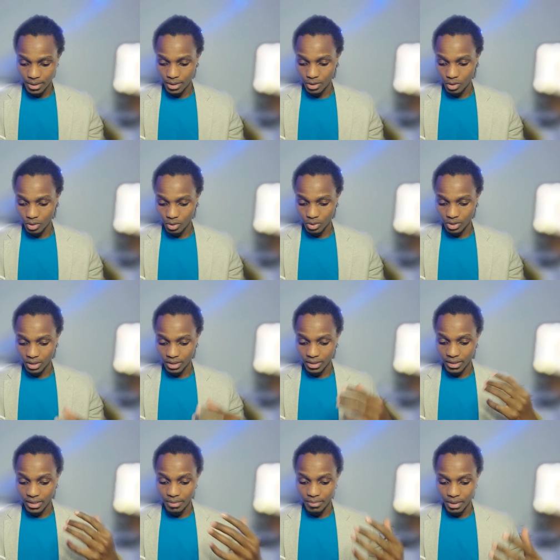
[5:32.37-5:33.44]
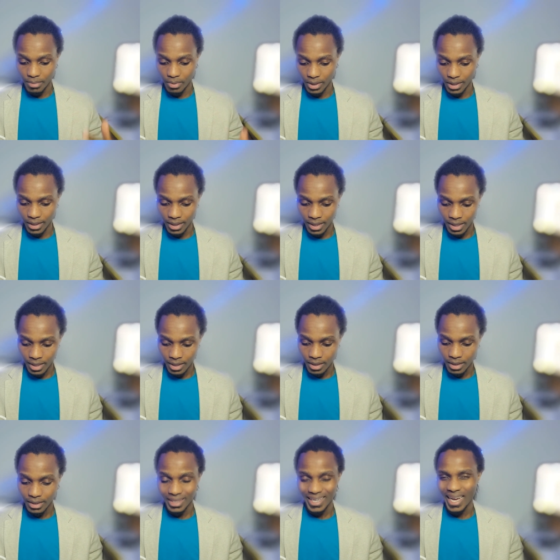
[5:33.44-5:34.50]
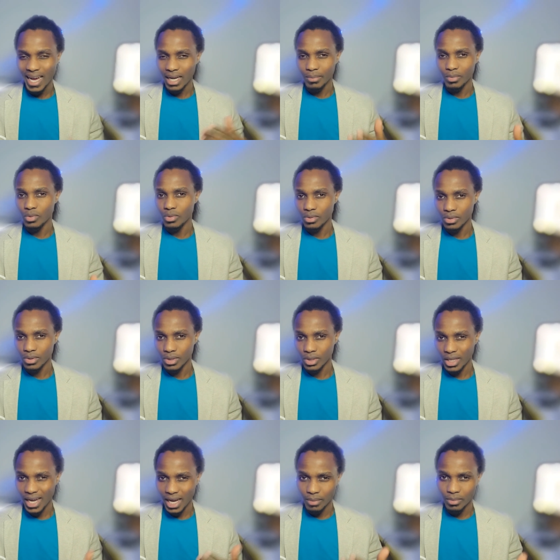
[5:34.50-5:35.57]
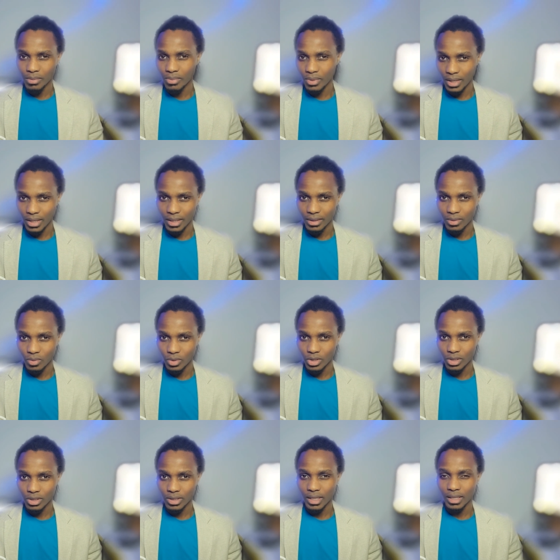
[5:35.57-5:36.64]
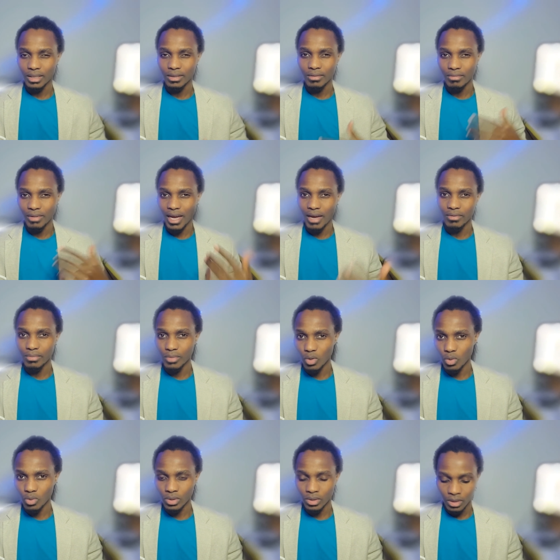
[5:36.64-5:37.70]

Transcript: You're using the limbic brain, the animal brain, which is like survival mode.